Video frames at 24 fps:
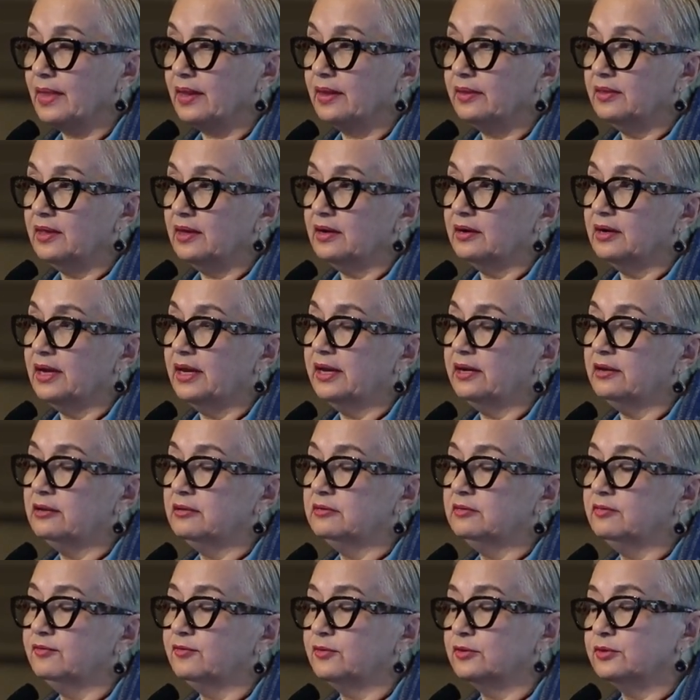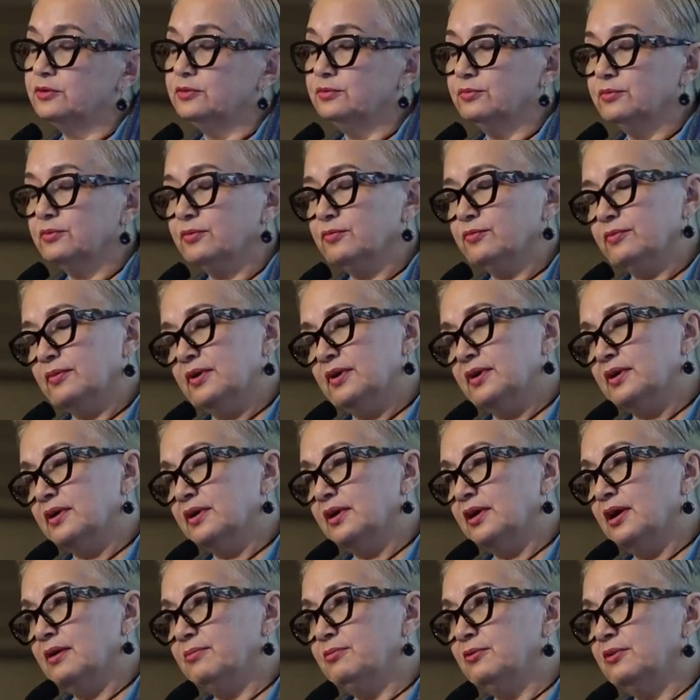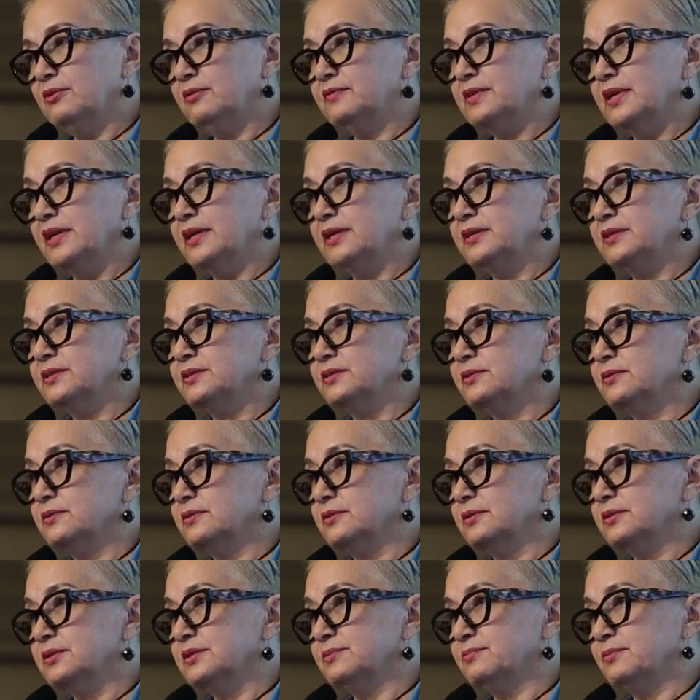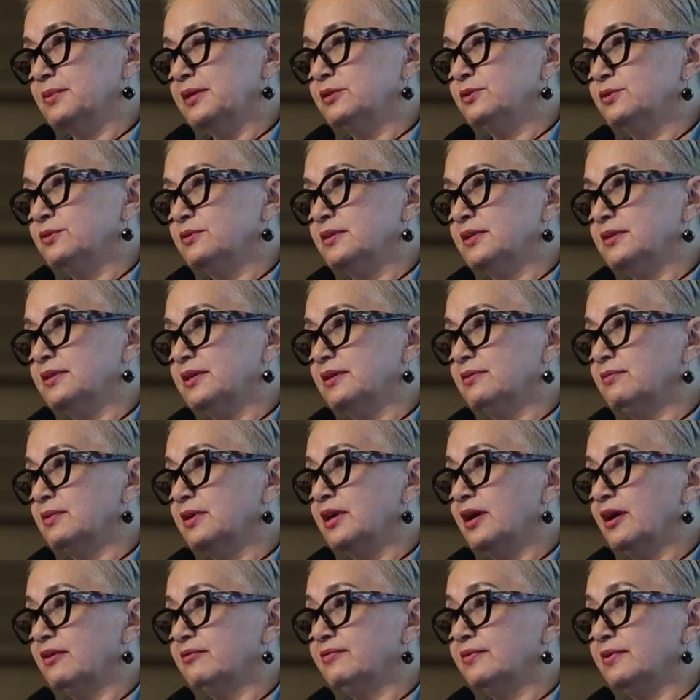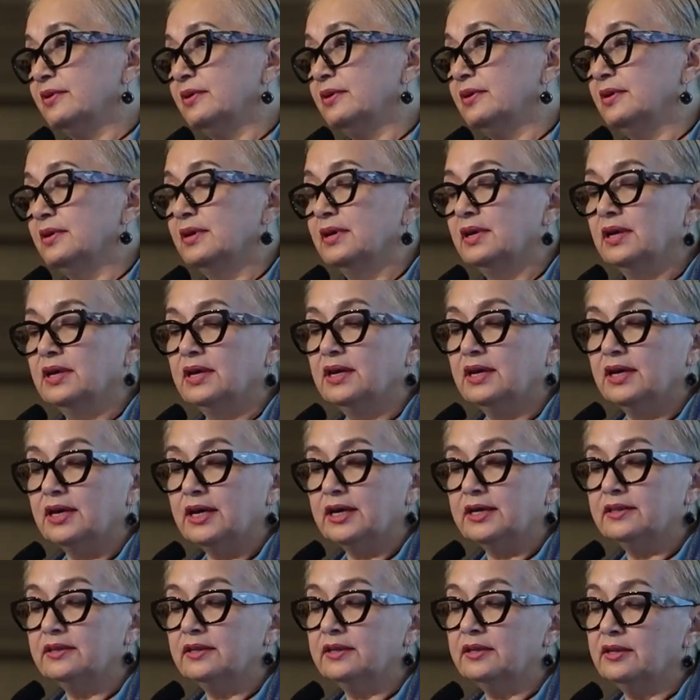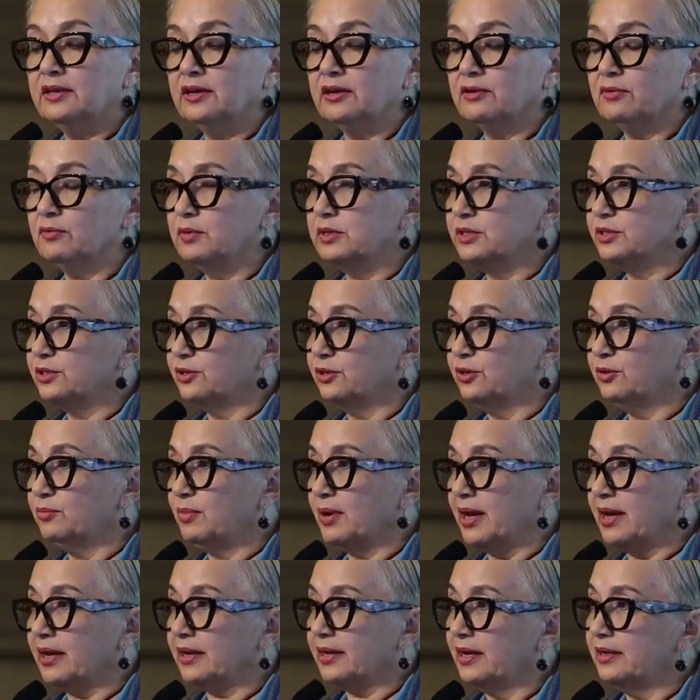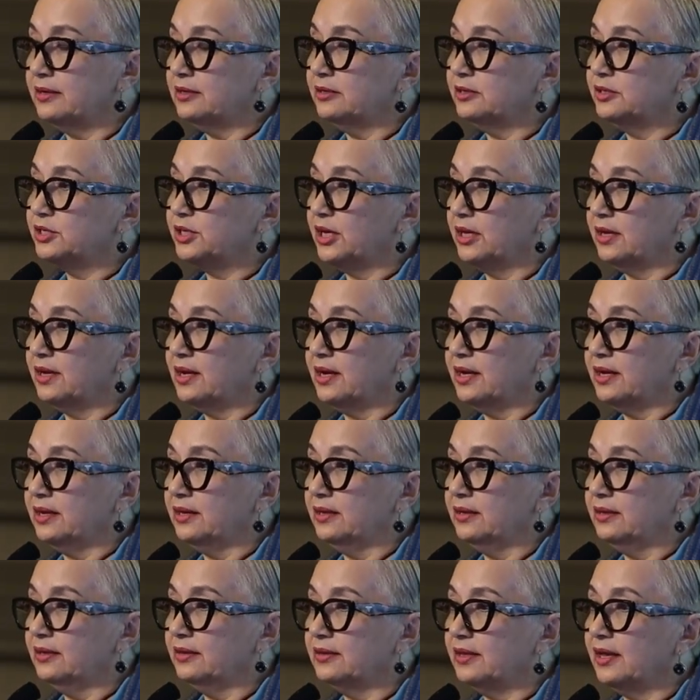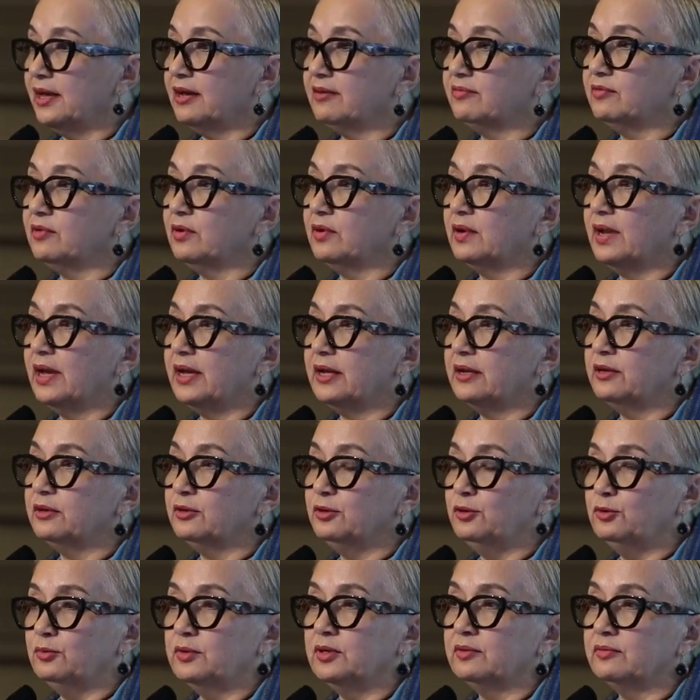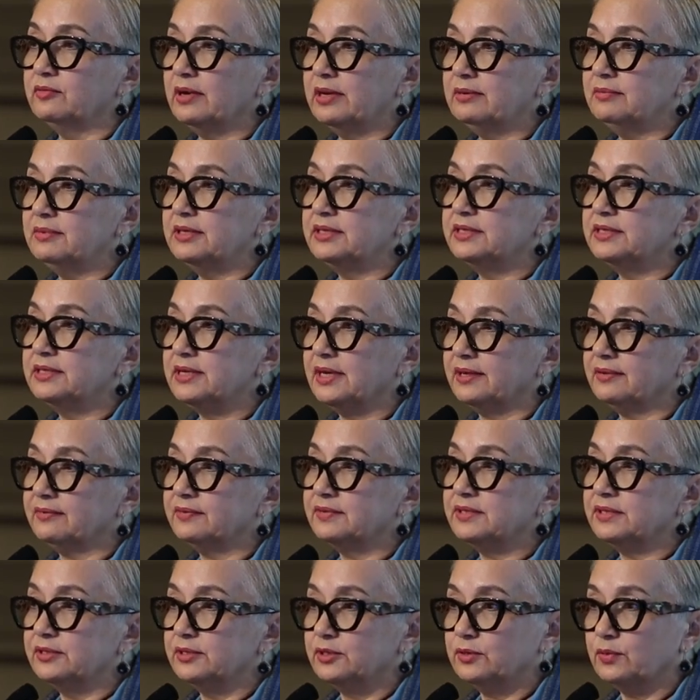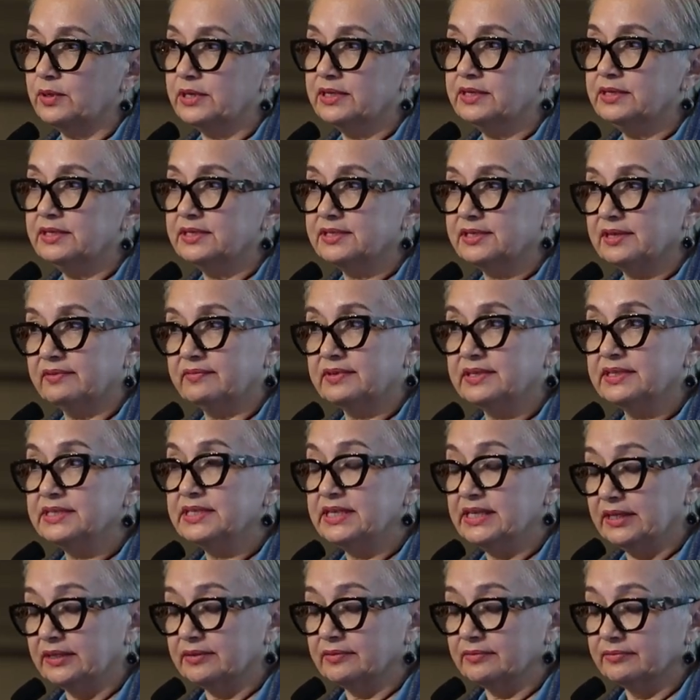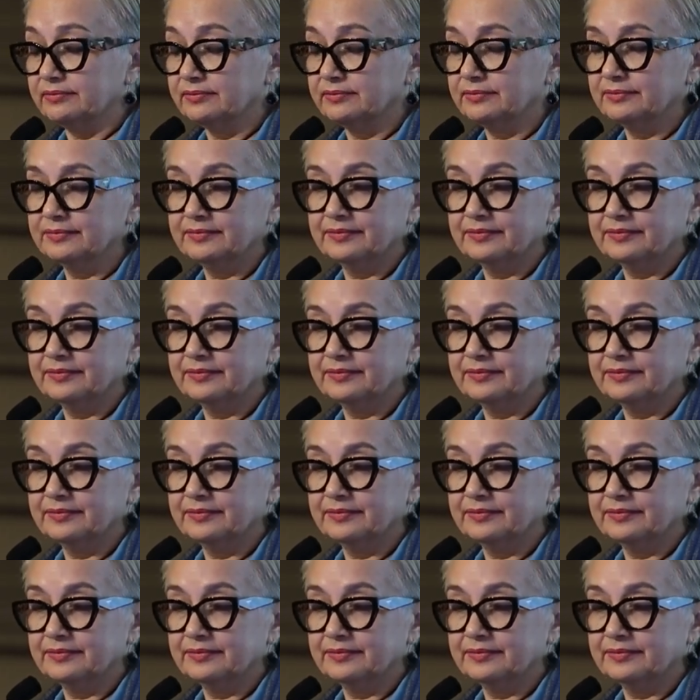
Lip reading: They are held for a couple of days to make sure that they recover, and then they are returned back. And in Chennai, they have not had a human rabies death since 2017.